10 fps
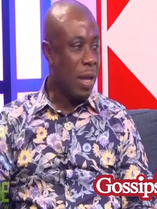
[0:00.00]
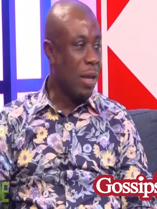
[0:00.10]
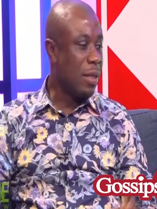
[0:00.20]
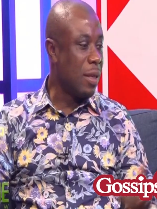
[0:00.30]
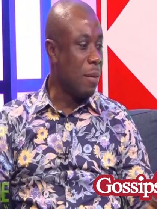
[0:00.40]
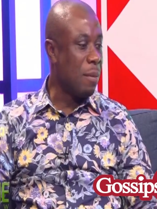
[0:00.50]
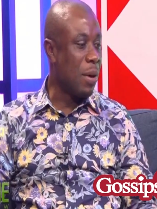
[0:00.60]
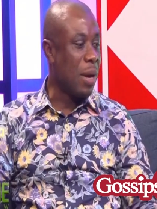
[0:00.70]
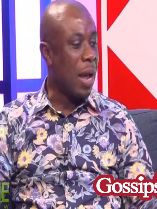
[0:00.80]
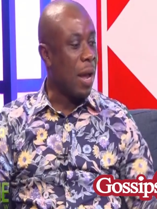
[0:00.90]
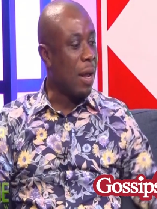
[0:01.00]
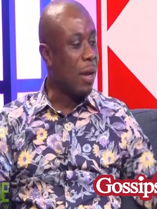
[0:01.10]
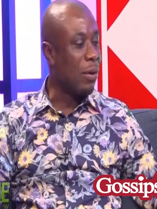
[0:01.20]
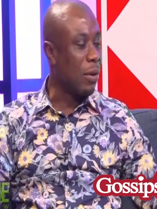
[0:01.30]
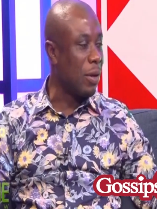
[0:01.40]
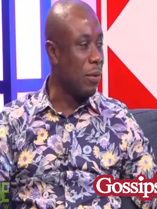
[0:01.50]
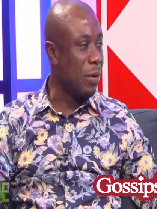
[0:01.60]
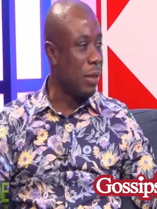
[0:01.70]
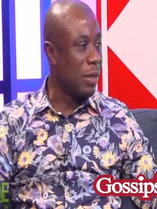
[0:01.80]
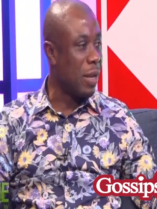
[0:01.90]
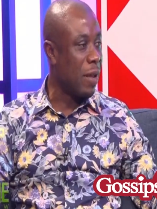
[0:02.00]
Eti Mona, northern region,